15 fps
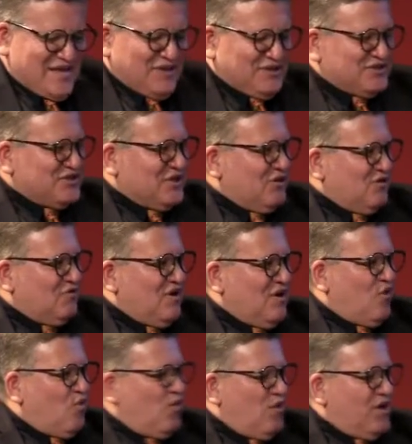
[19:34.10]
So
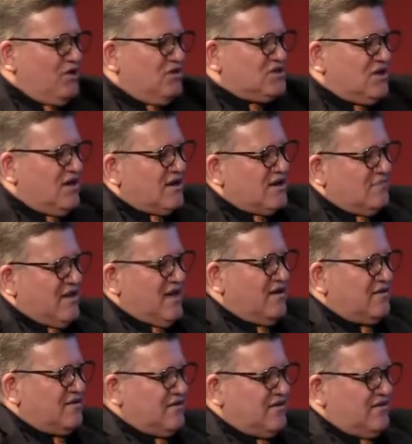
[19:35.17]
when you talk
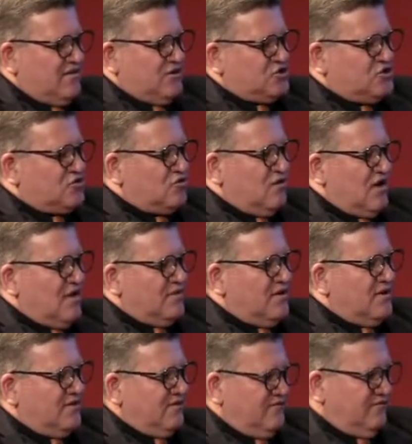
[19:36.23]
about the
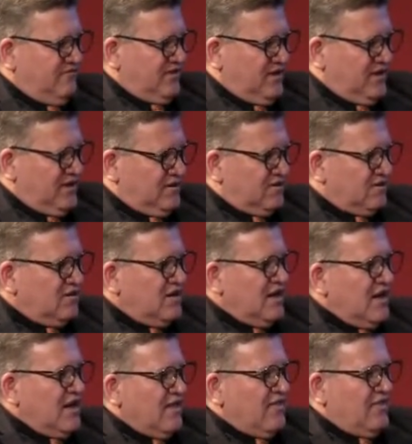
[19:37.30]
trauma, the fear
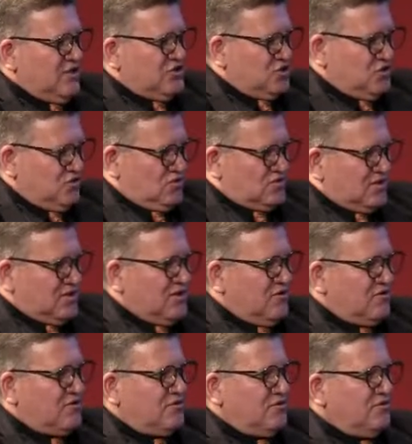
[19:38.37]
that children
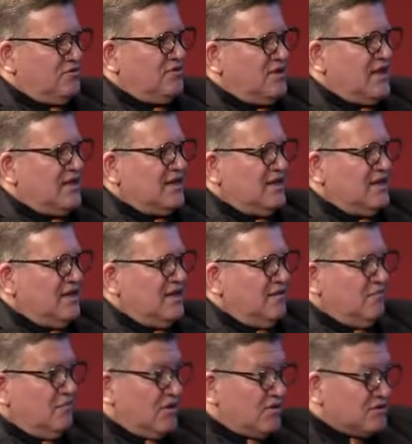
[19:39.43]
go through,
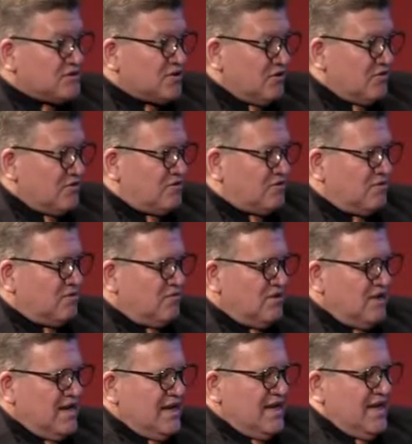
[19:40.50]
that mothers go through,
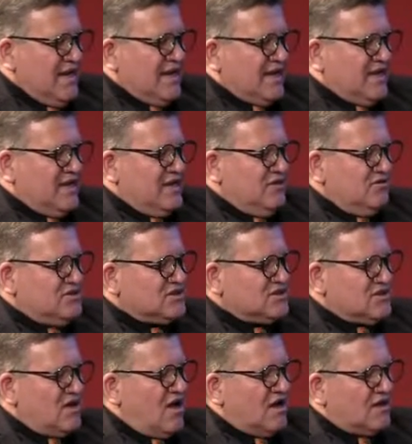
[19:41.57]
Can you
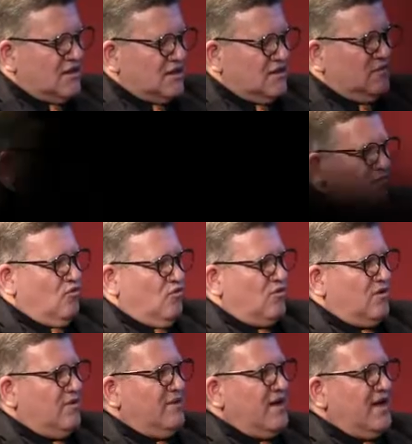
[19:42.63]
just talk a little bit
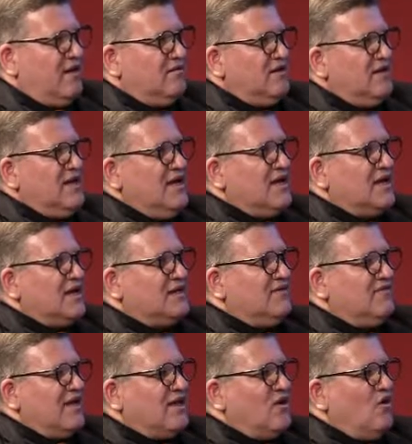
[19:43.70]
more about kind
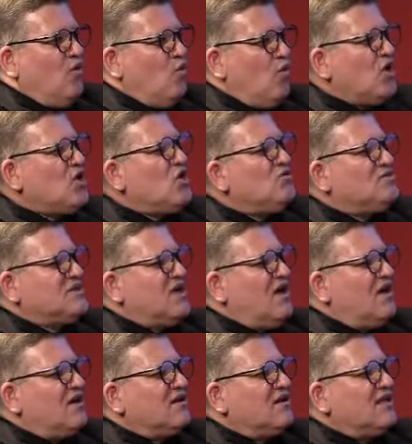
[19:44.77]
of like what goes
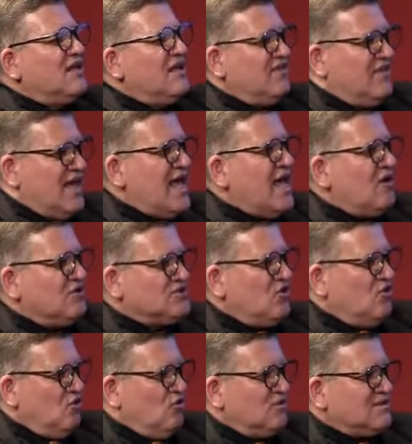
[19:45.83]
on in the
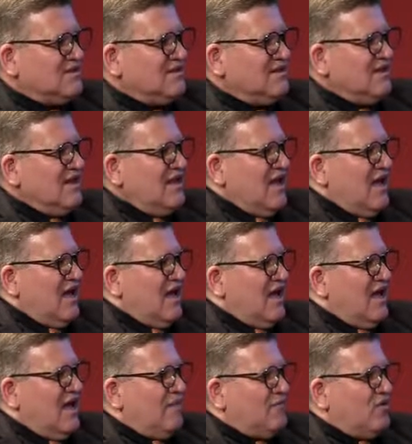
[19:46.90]
household
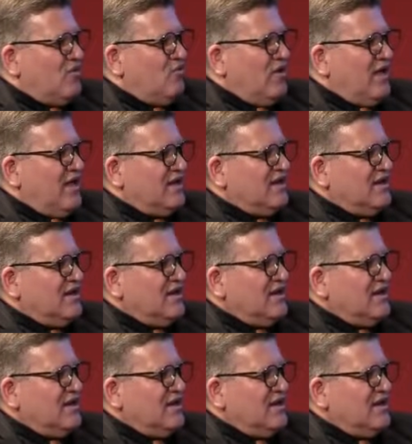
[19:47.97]
when